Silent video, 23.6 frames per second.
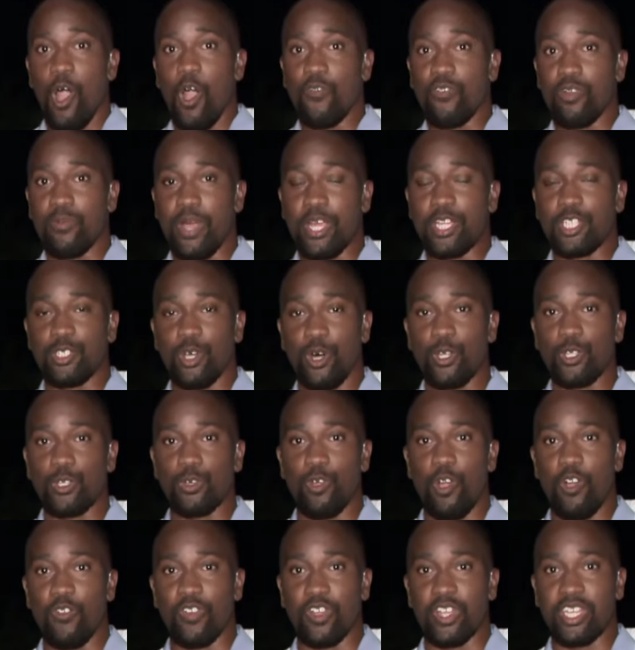over my
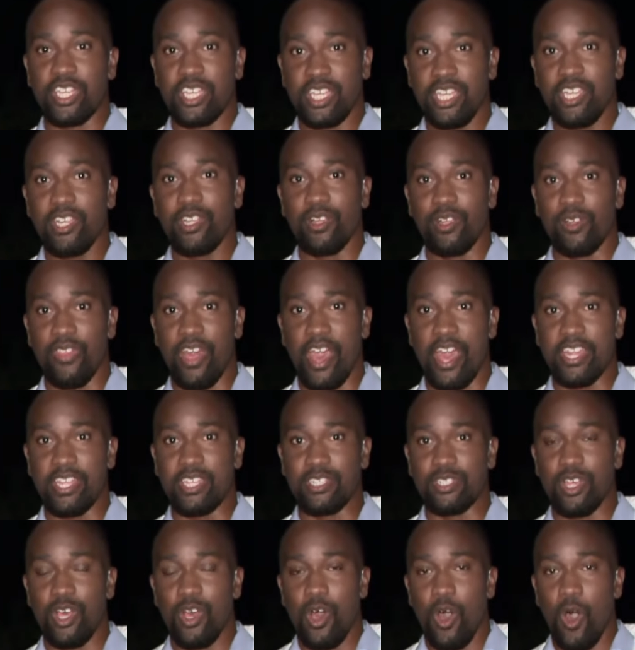shoulder over here that
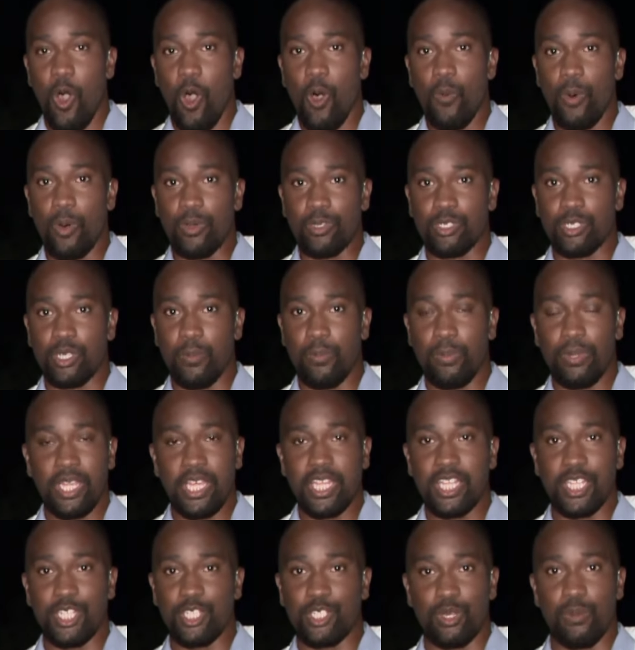is almost
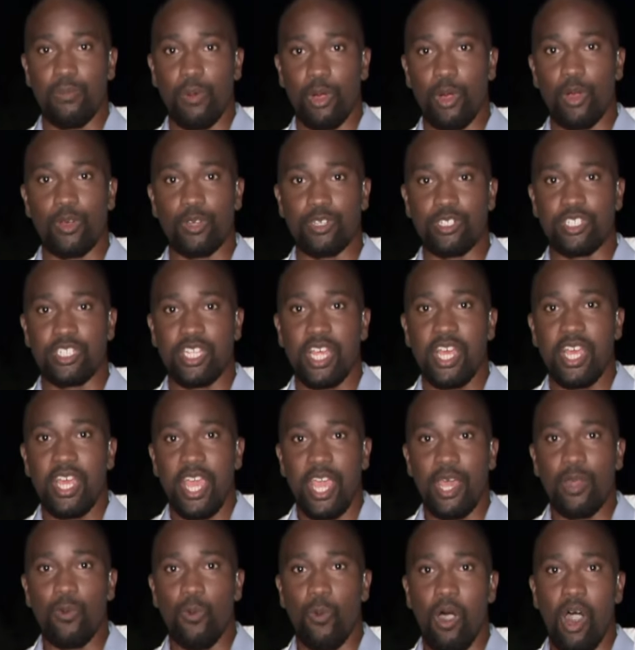completely submerged
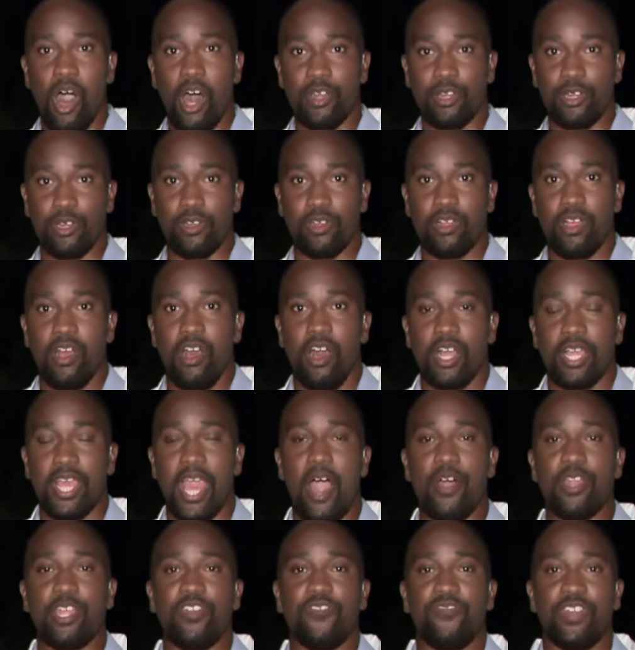in water.
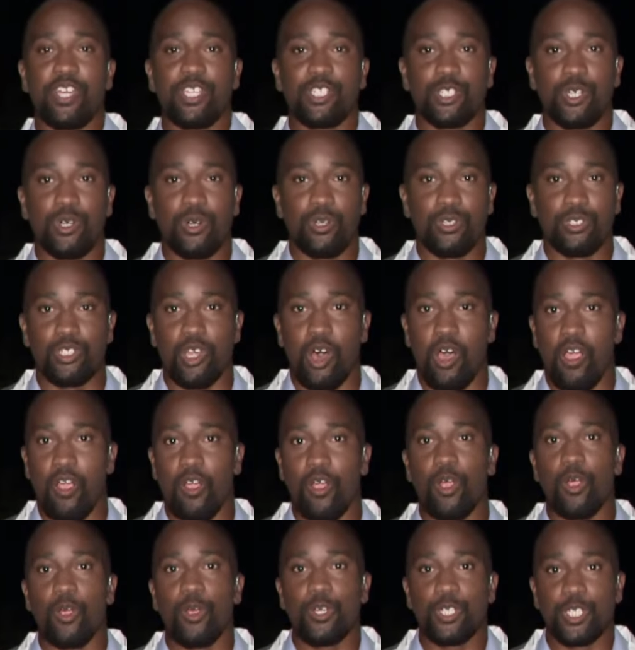County officials
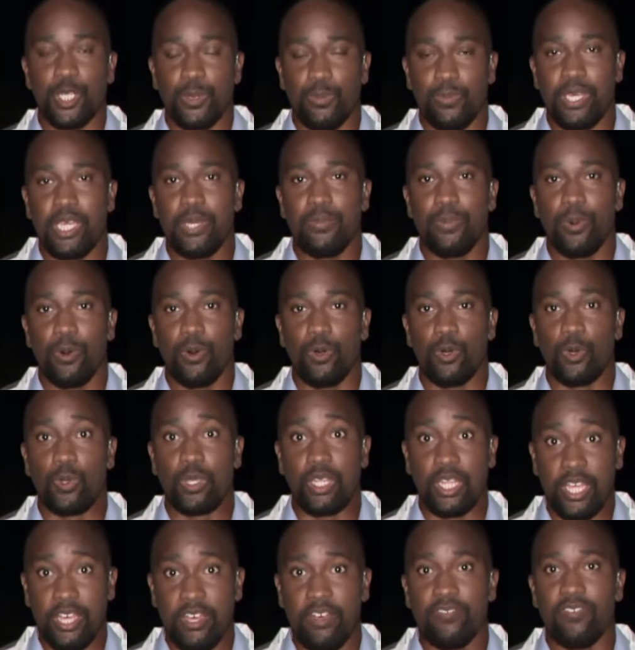are urging people
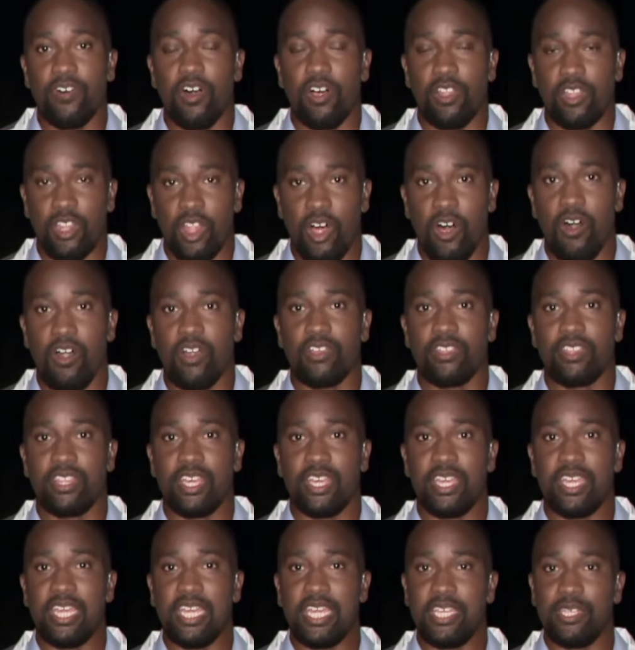who live along
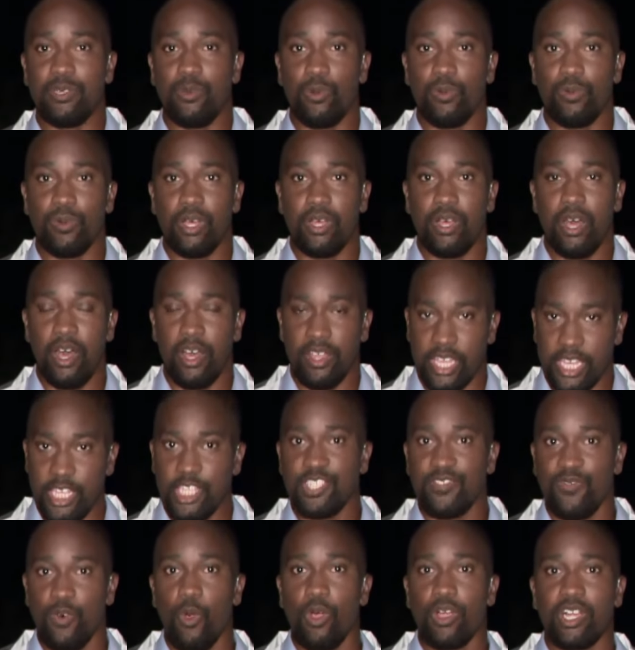the uh,
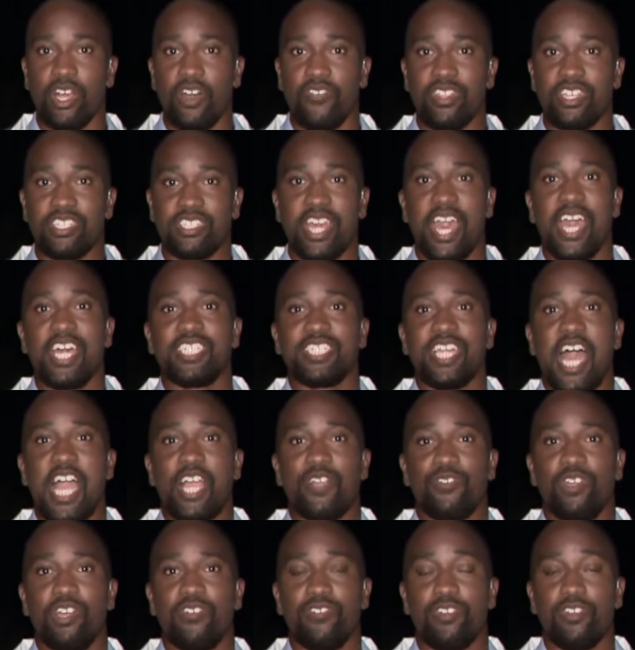East Fork of the San
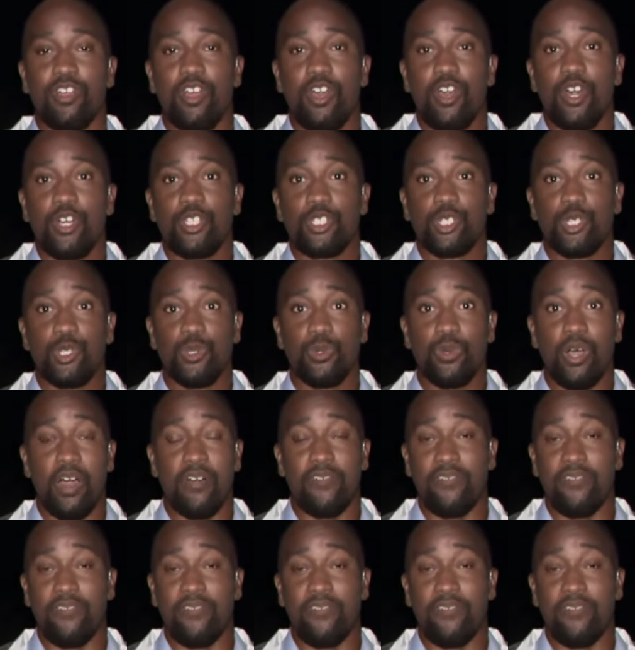River to